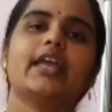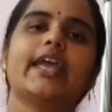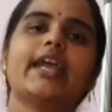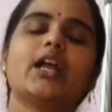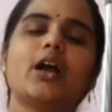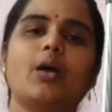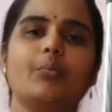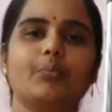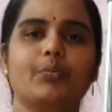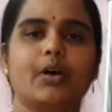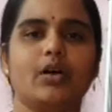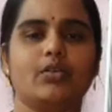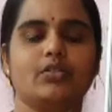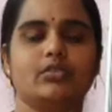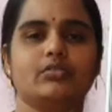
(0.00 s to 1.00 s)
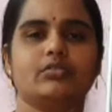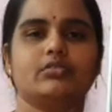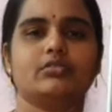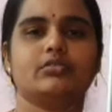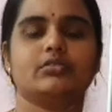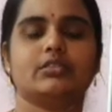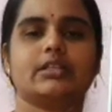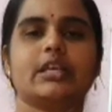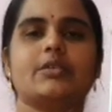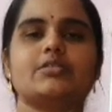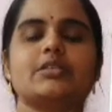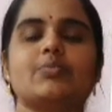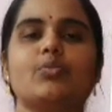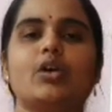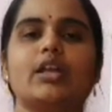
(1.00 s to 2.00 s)
a compound. Okay,
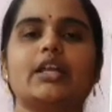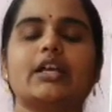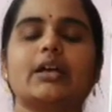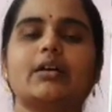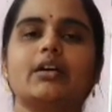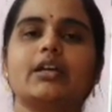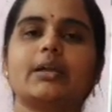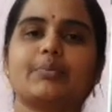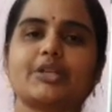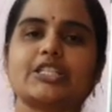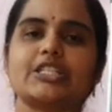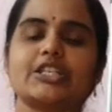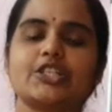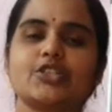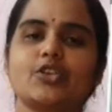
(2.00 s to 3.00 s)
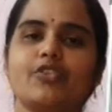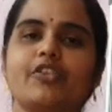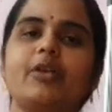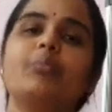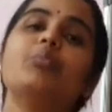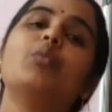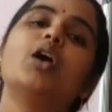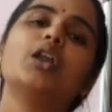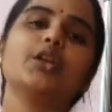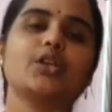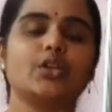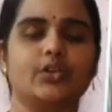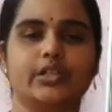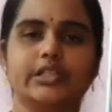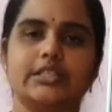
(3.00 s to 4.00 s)
symbolic representation of a
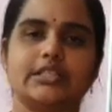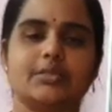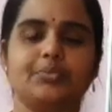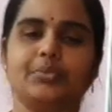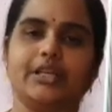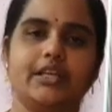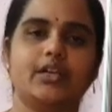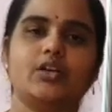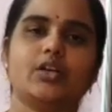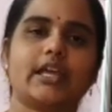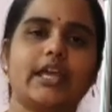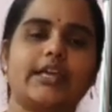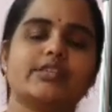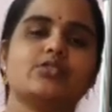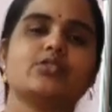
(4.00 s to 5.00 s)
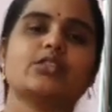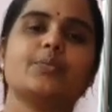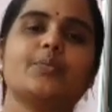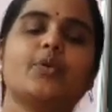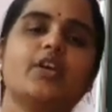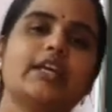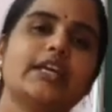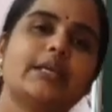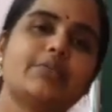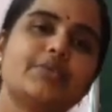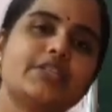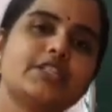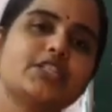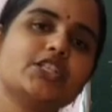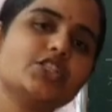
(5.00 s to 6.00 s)
molecule simply. Okay, so symbolic
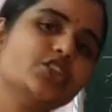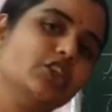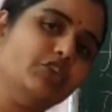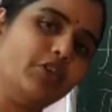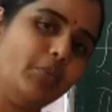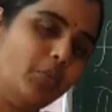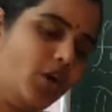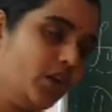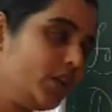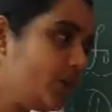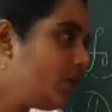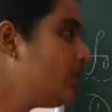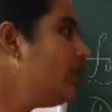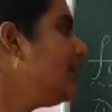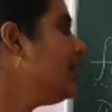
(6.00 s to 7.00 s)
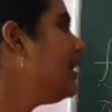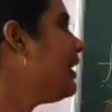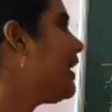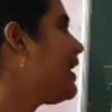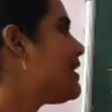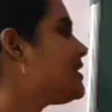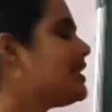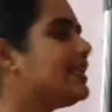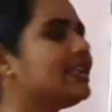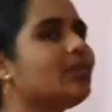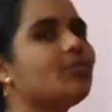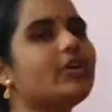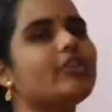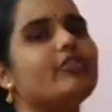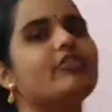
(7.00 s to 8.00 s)
representation of a molecule is
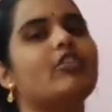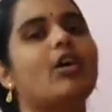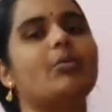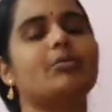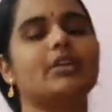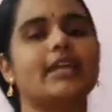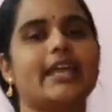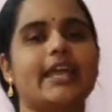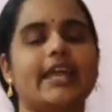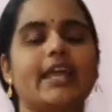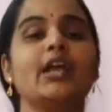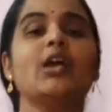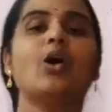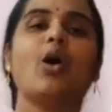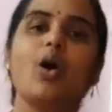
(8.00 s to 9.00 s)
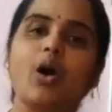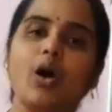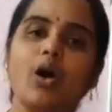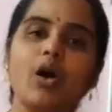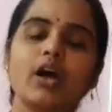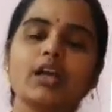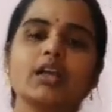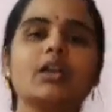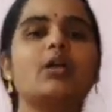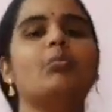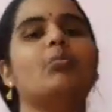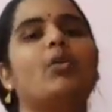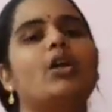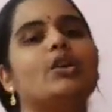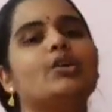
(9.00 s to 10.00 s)
nothing but formulae or
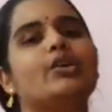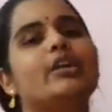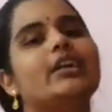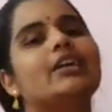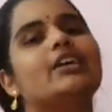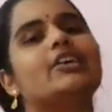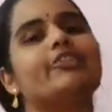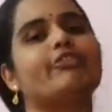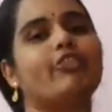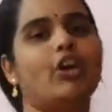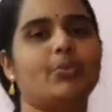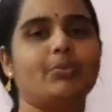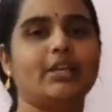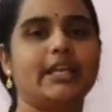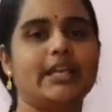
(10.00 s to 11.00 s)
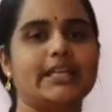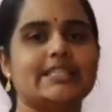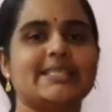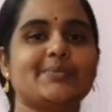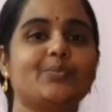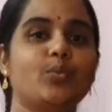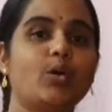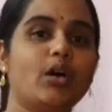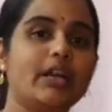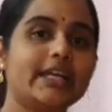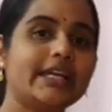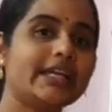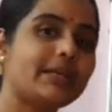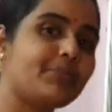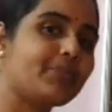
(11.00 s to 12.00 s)
molecular formulae.
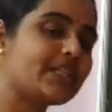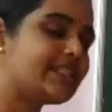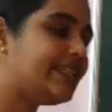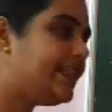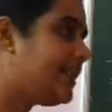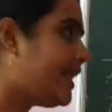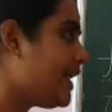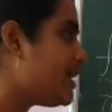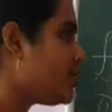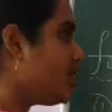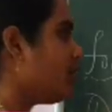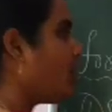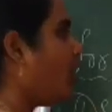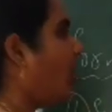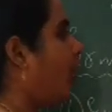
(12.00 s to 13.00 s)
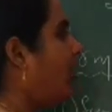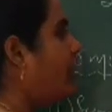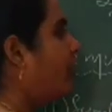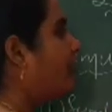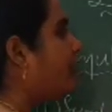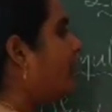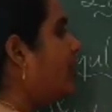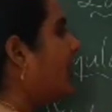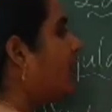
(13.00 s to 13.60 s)
Symbolic representation of